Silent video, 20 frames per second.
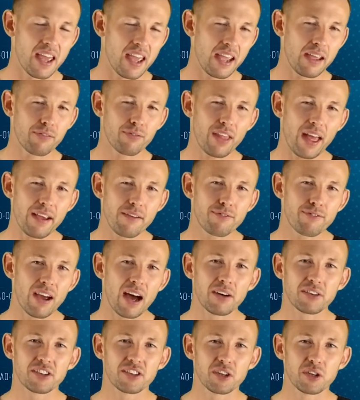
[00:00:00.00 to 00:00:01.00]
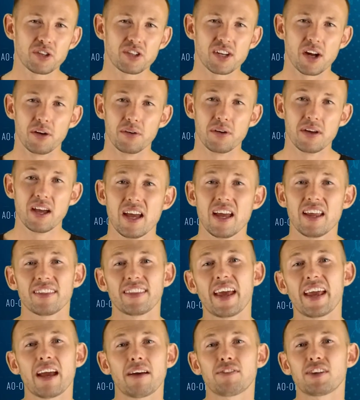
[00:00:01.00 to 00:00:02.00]
If they fail to do so,
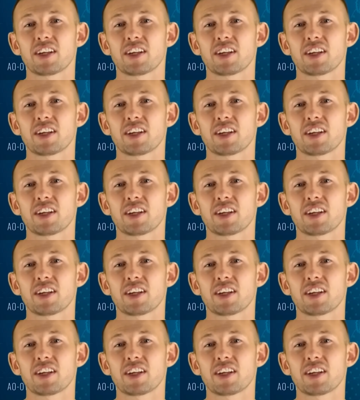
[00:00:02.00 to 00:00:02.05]
they have